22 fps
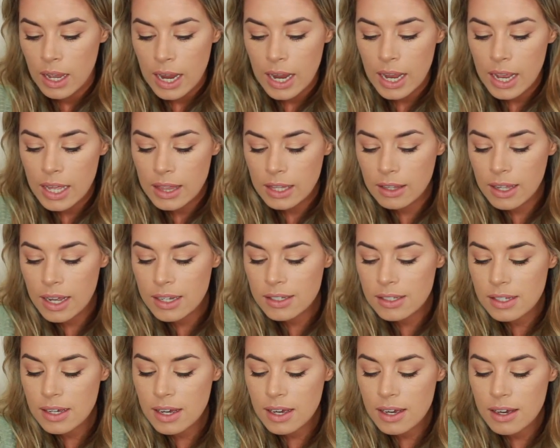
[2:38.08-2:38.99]
And the
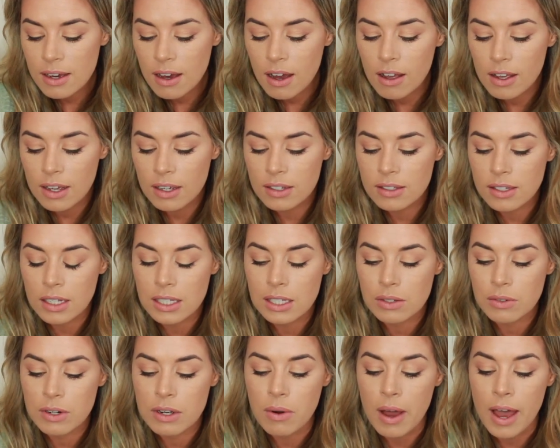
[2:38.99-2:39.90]
last thing I got
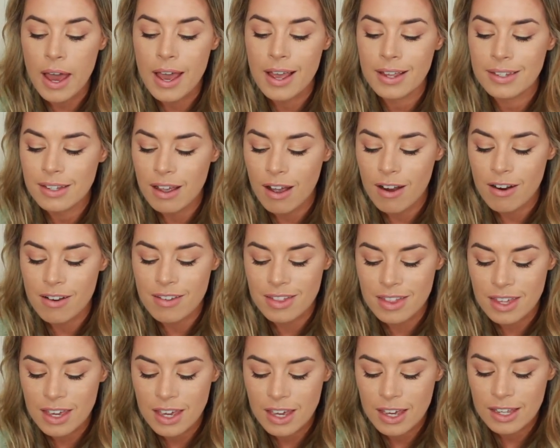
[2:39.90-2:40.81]
accessory-wise are
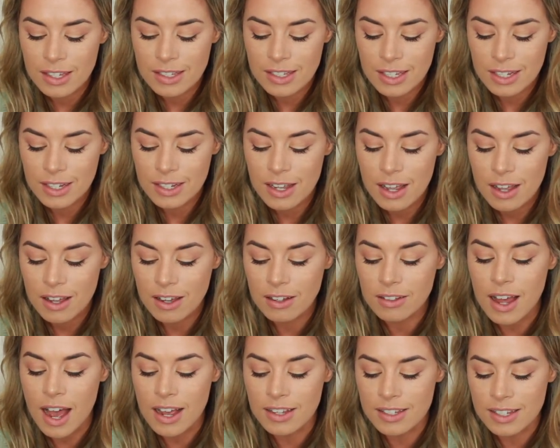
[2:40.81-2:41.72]
these
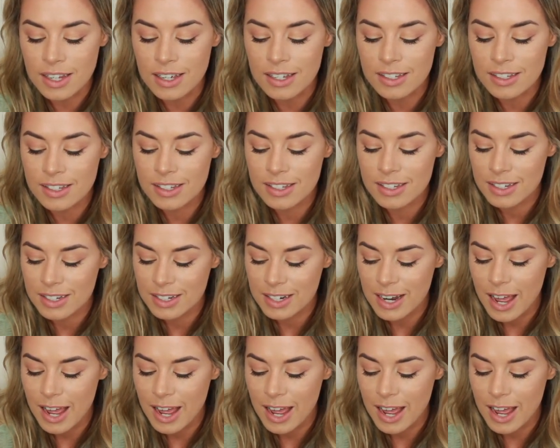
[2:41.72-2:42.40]
glasses.